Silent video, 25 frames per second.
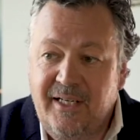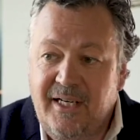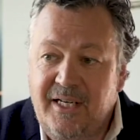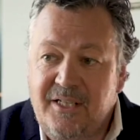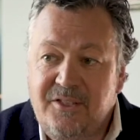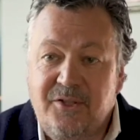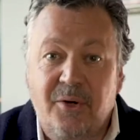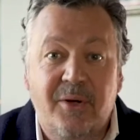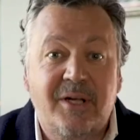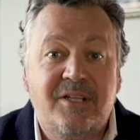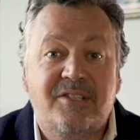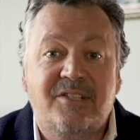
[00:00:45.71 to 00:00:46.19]

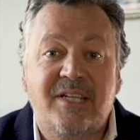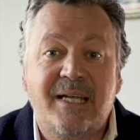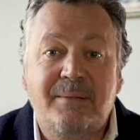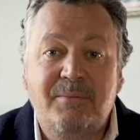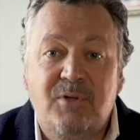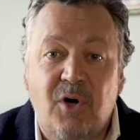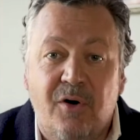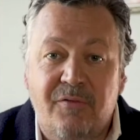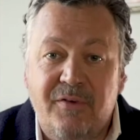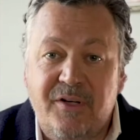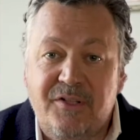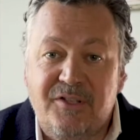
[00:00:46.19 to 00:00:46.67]
So it seemed
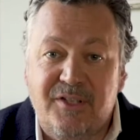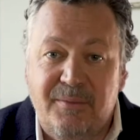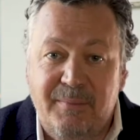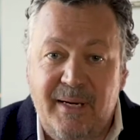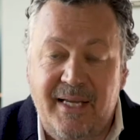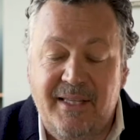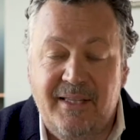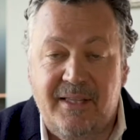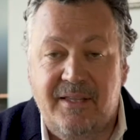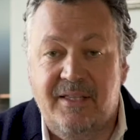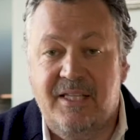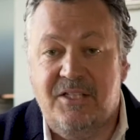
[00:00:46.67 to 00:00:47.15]
obvious to
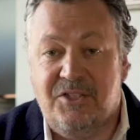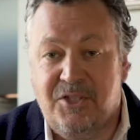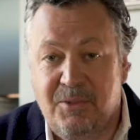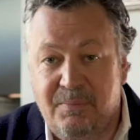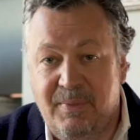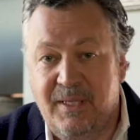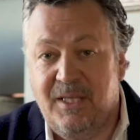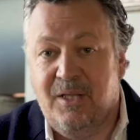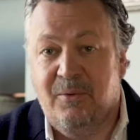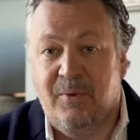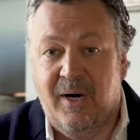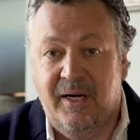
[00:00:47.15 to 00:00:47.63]
me that this should
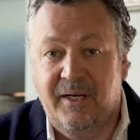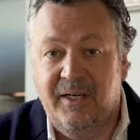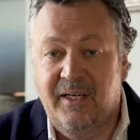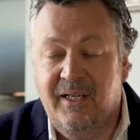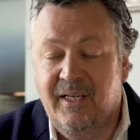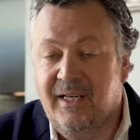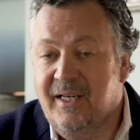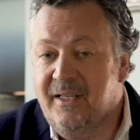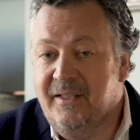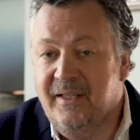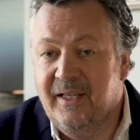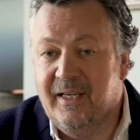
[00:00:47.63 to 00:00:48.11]
be the one
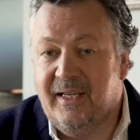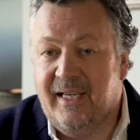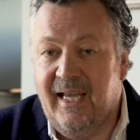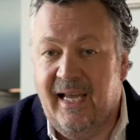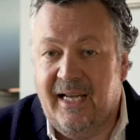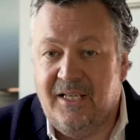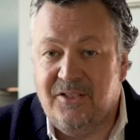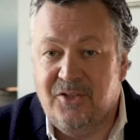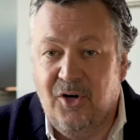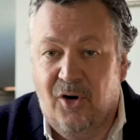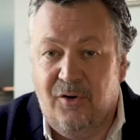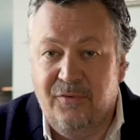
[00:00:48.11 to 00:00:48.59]
that
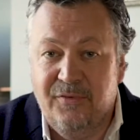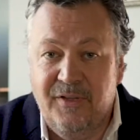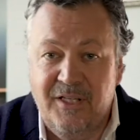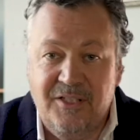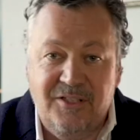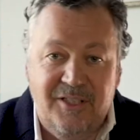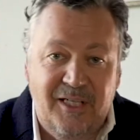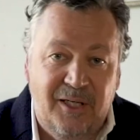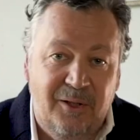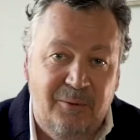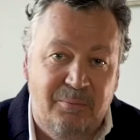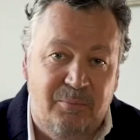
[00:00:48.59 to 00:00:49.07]
kicks off
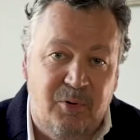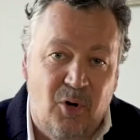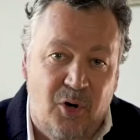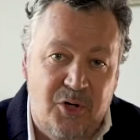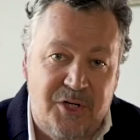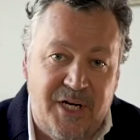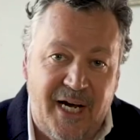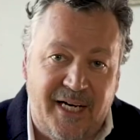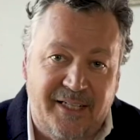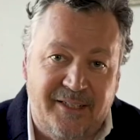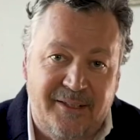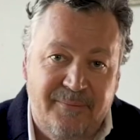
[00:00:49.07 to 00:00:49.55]
this little
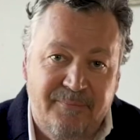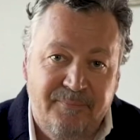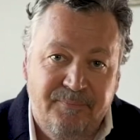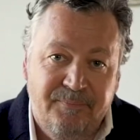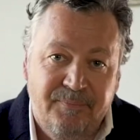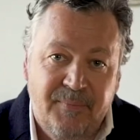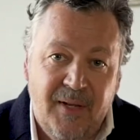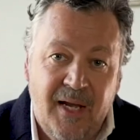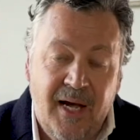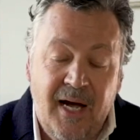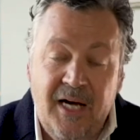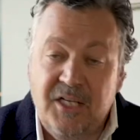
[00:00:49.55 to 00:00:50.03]
project.
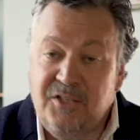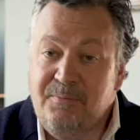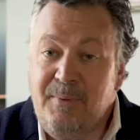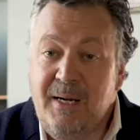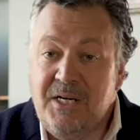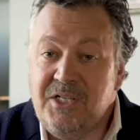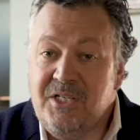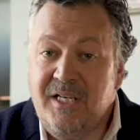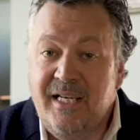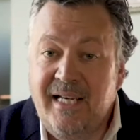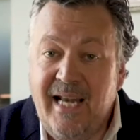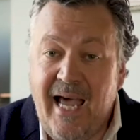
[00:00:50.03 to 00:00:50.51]

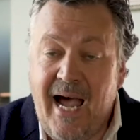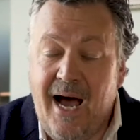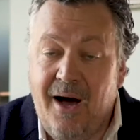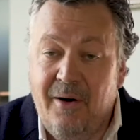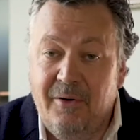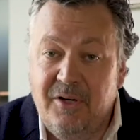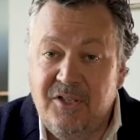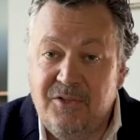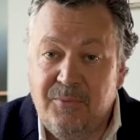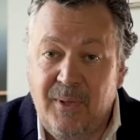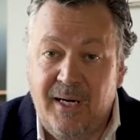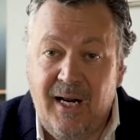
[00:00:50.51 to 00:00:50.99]
Especially
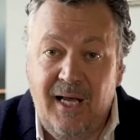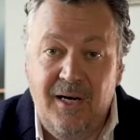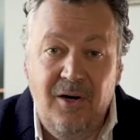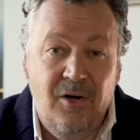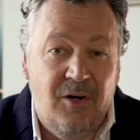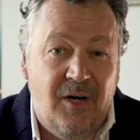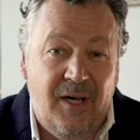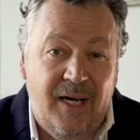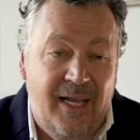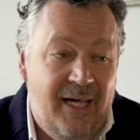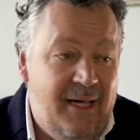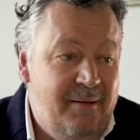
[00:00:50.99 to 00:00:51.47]
now, as when I
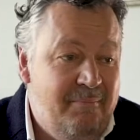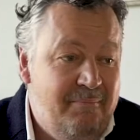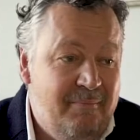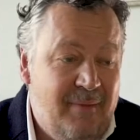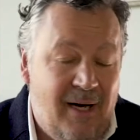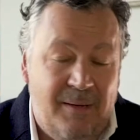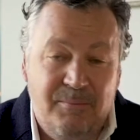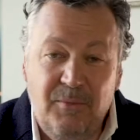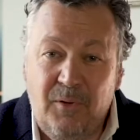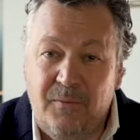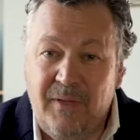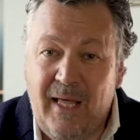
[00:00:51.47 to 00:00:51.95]
look at it,
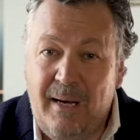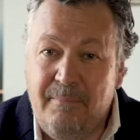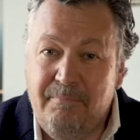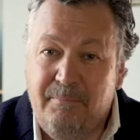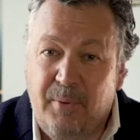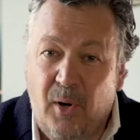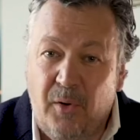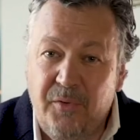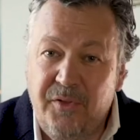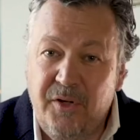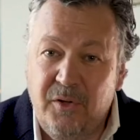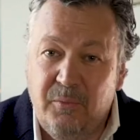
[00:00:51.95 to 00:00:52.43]
I'm not that
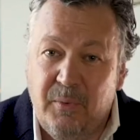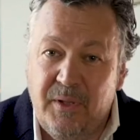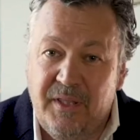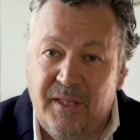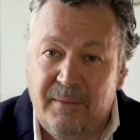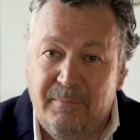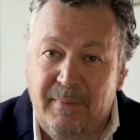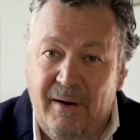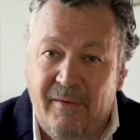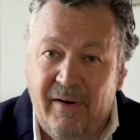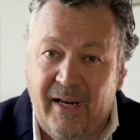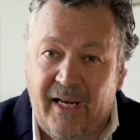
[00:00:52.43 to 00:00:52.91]
bothered with the
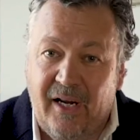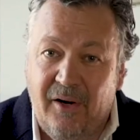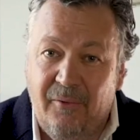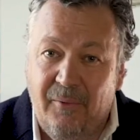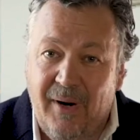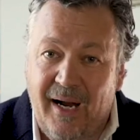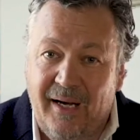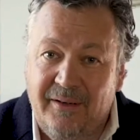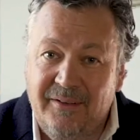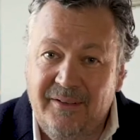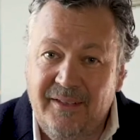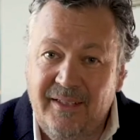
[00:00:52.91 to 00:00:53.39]

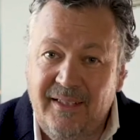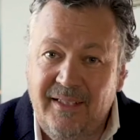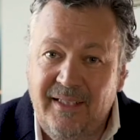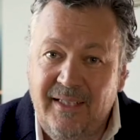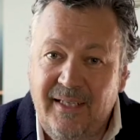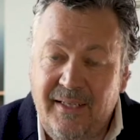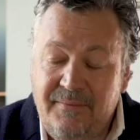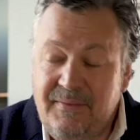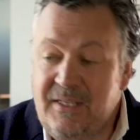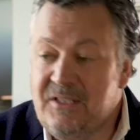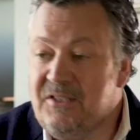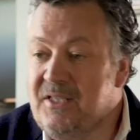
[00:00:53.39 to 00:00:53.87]
merry-go-round.
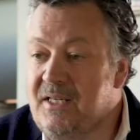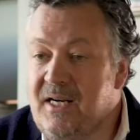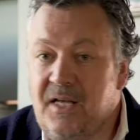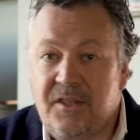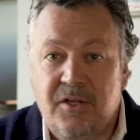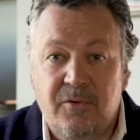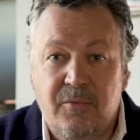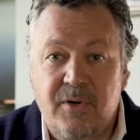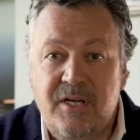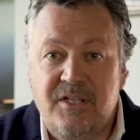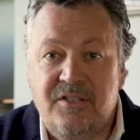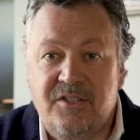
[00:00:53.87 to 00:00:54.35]
And that's
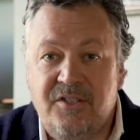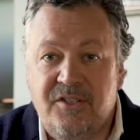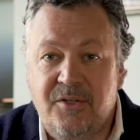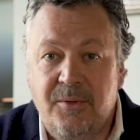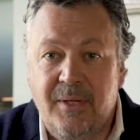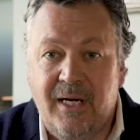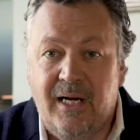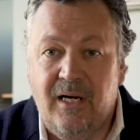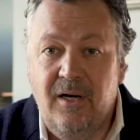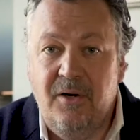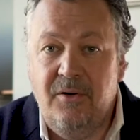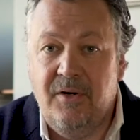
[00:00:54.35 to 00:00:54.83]
another reason to
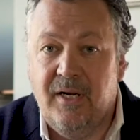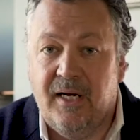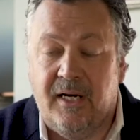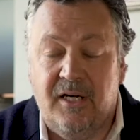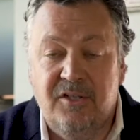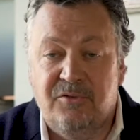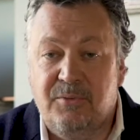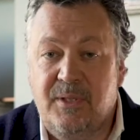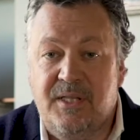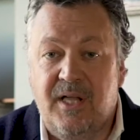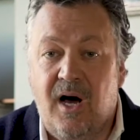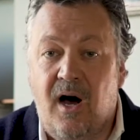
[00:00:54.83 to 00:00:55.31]
include it,
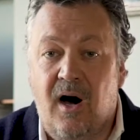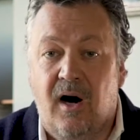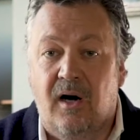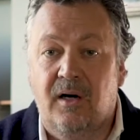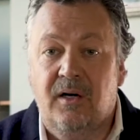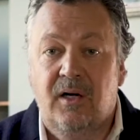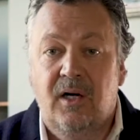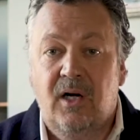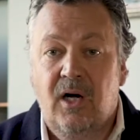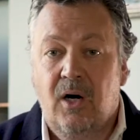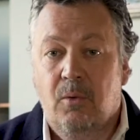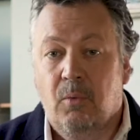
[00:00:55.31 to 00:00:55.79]
because with
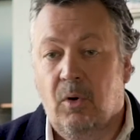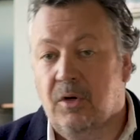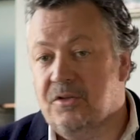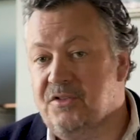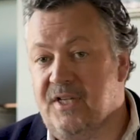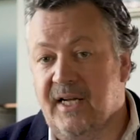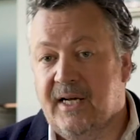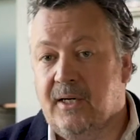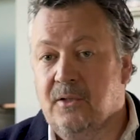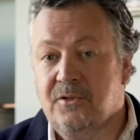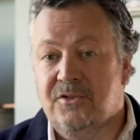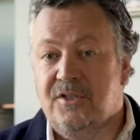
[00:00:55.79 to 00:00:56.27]
art, what
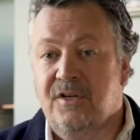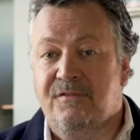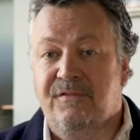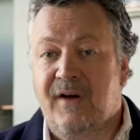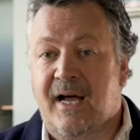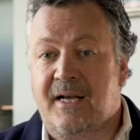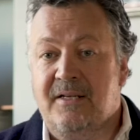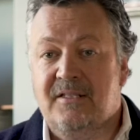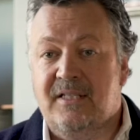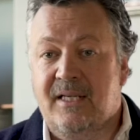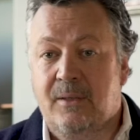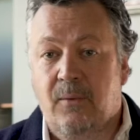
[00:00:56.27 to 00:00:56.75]
tickles your
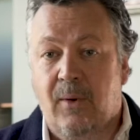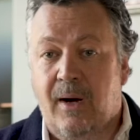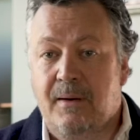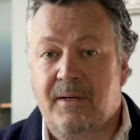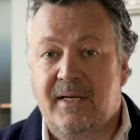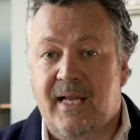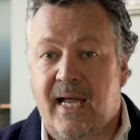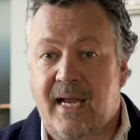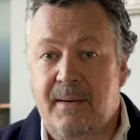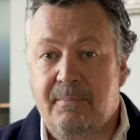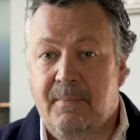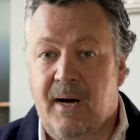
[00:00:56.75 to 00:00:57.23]
fancy one
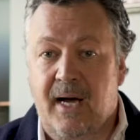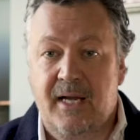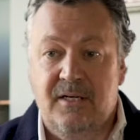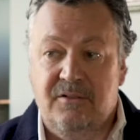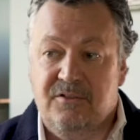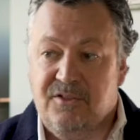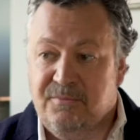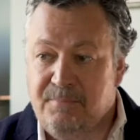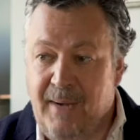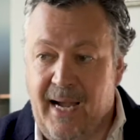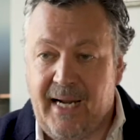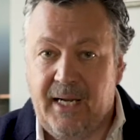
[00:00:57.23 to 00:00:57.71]
day might
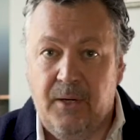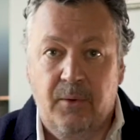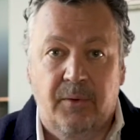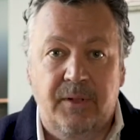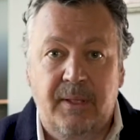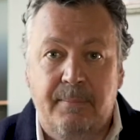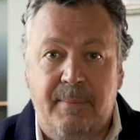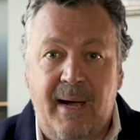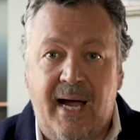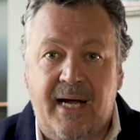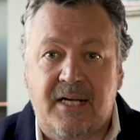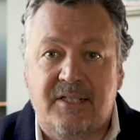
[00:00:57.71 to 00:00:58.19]
smack you on
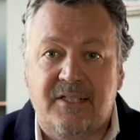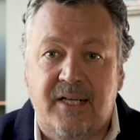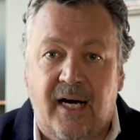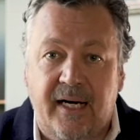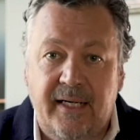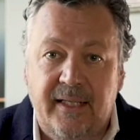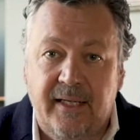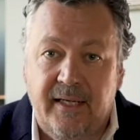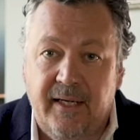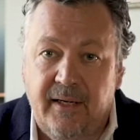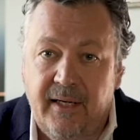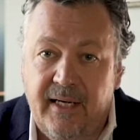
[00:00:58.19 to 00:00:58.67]
the
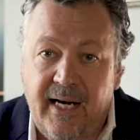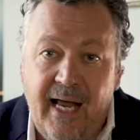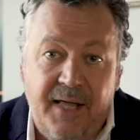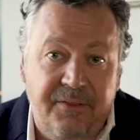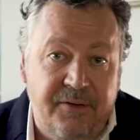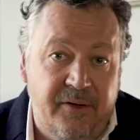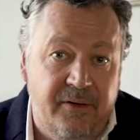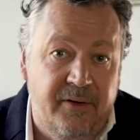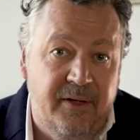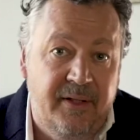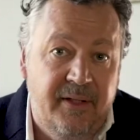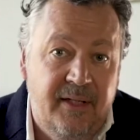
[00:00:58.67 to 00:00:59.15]
backside on
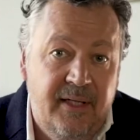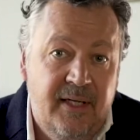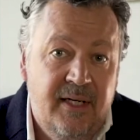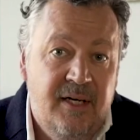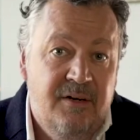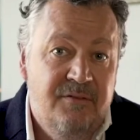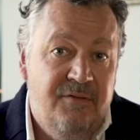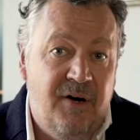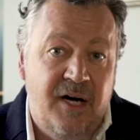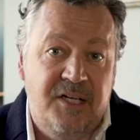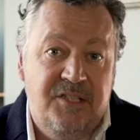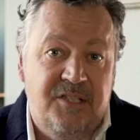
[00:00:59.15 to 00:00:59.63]
another, and
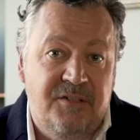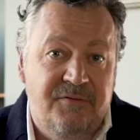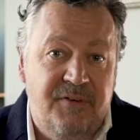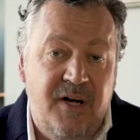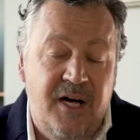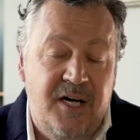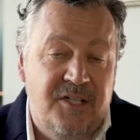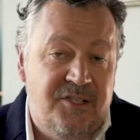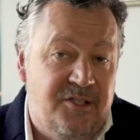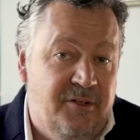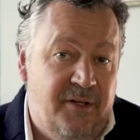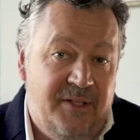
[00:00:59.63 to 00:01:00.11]
vice
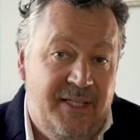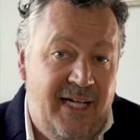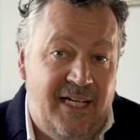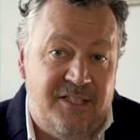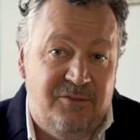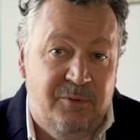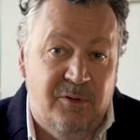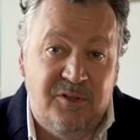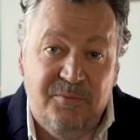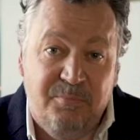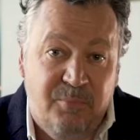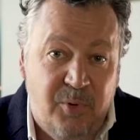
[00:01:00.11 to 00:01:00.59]
versa. And
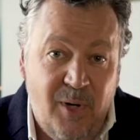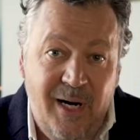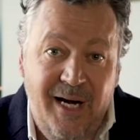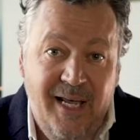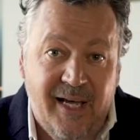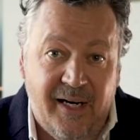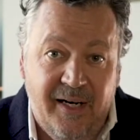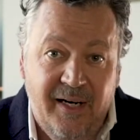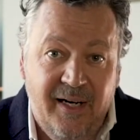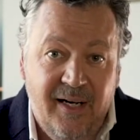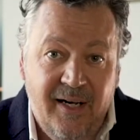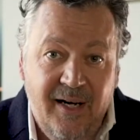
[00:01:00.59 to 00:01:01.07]
that's what's brilliant.